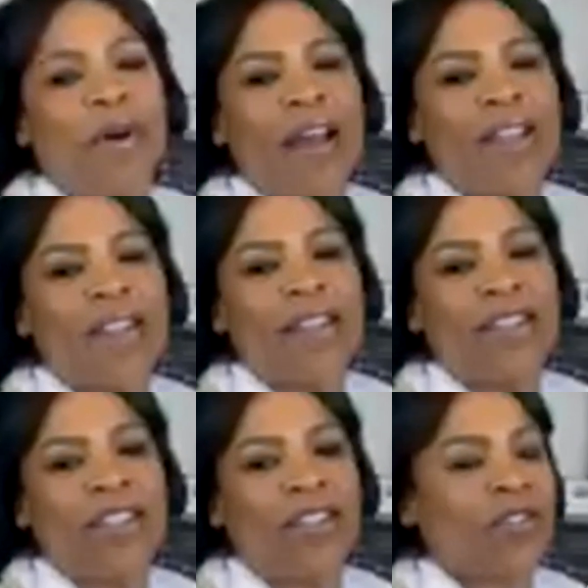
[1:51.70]

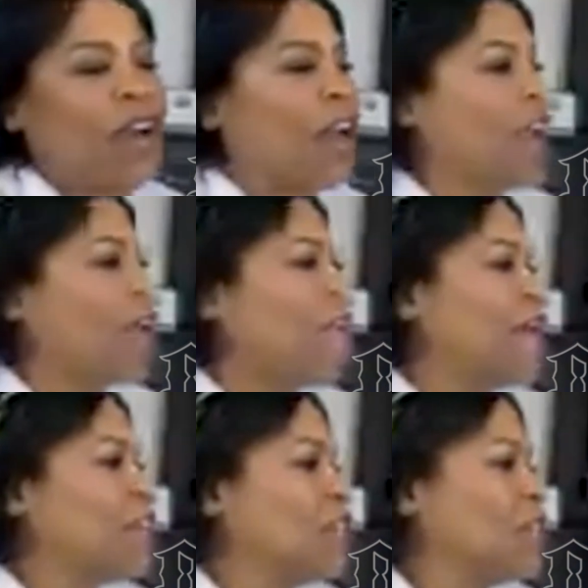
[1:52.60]
Weinstein didn't try to come
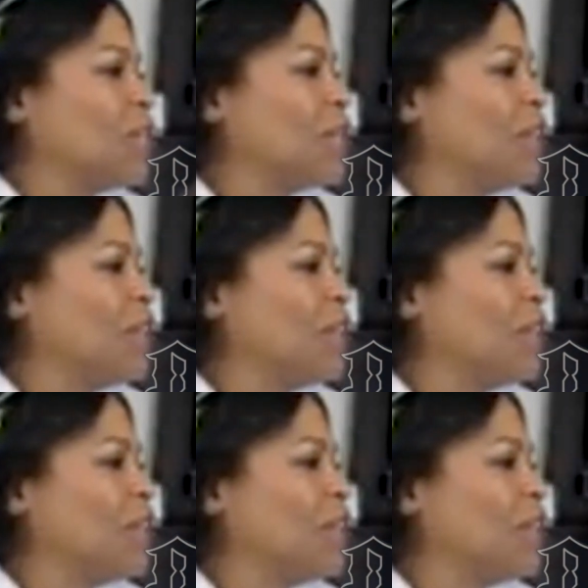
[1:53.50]
at you.